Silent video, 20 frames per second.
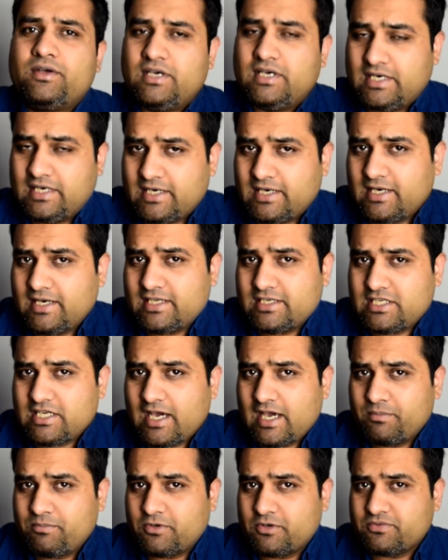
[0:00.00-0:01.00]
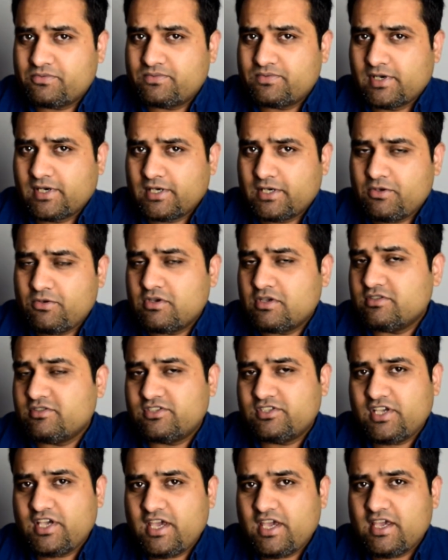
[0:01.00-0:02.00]
uh, a type of, uh, you can
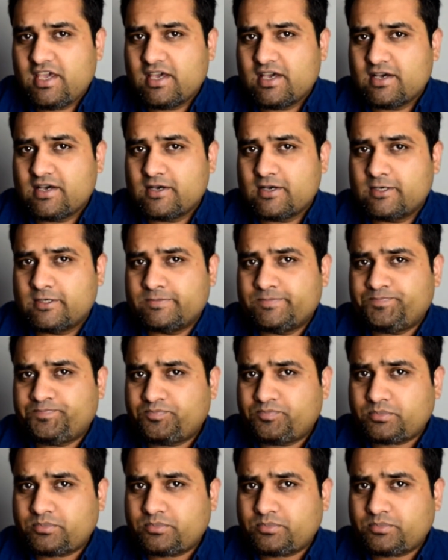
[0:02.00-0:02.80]
say, um,